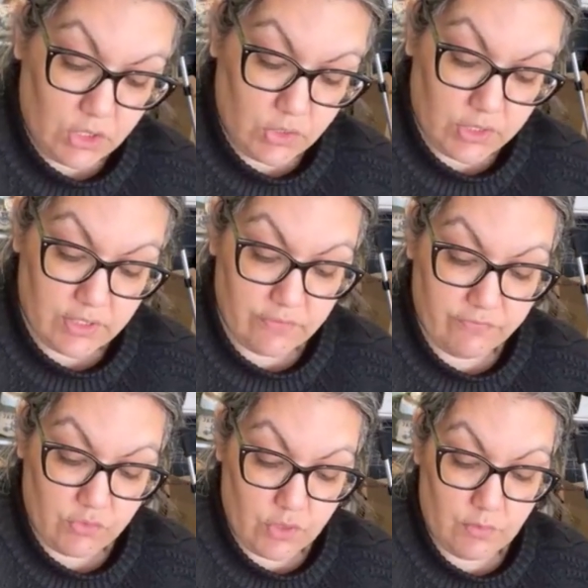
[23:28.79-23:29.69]
you can
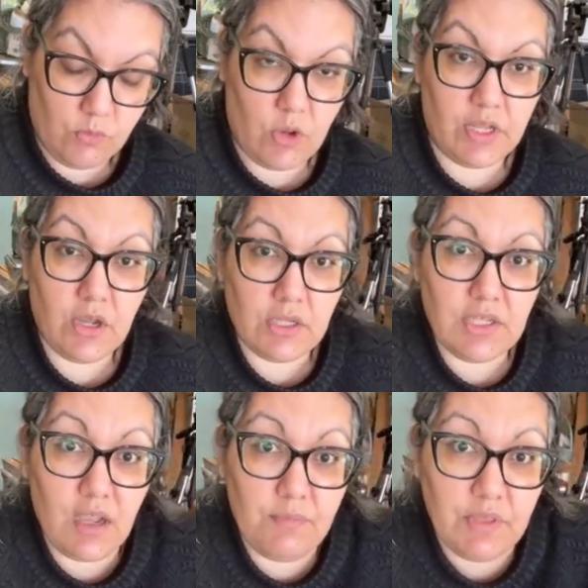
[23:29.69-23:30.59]
form one on
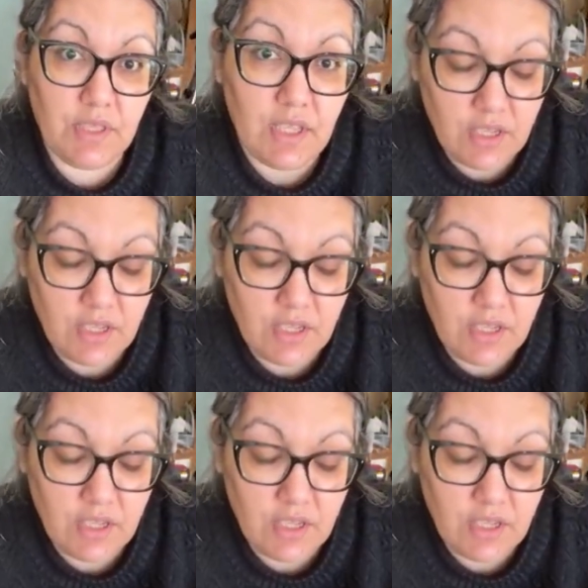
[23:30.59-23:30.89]
top of the